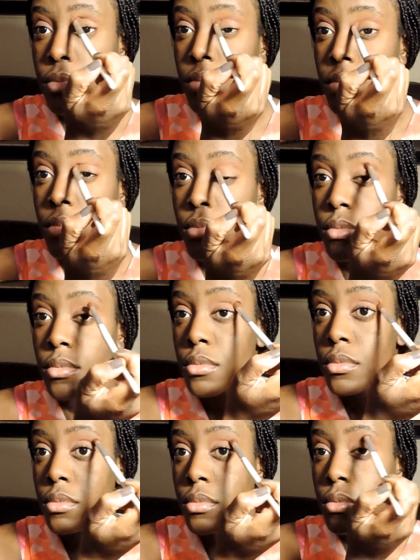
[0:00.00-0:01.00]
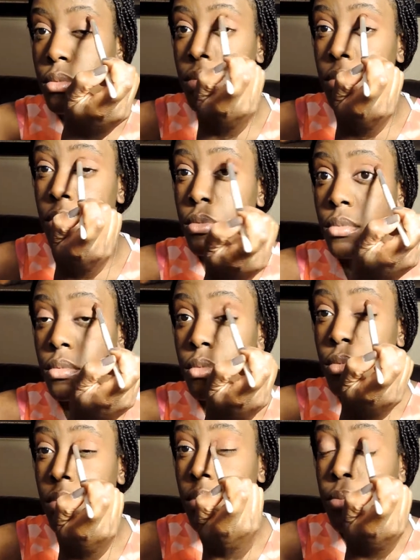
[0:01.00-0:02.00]
So yeah,
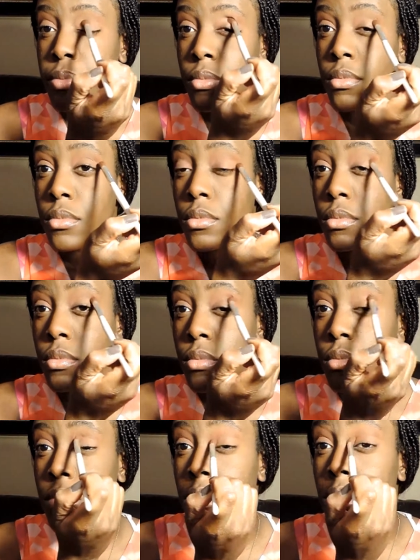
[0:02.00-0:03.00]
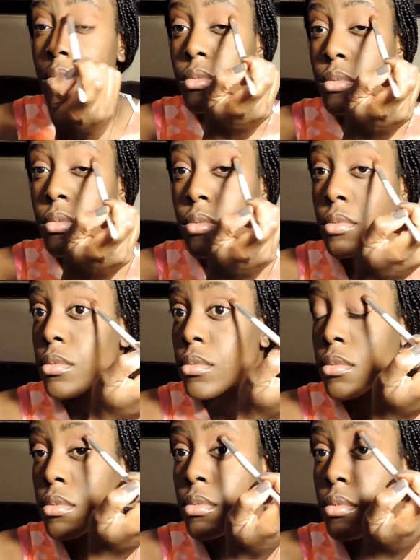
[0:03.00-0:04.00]
that's just what I'm doing here, just blending it
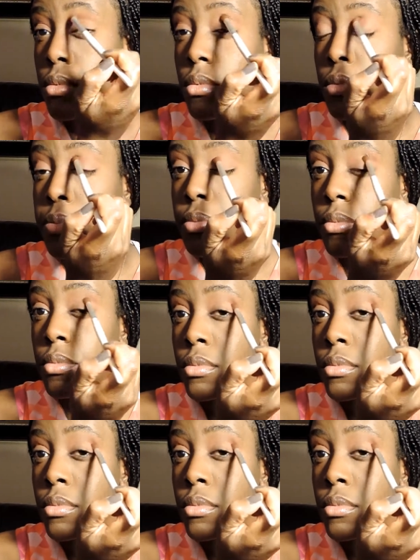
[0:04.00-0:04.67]
until you can't blend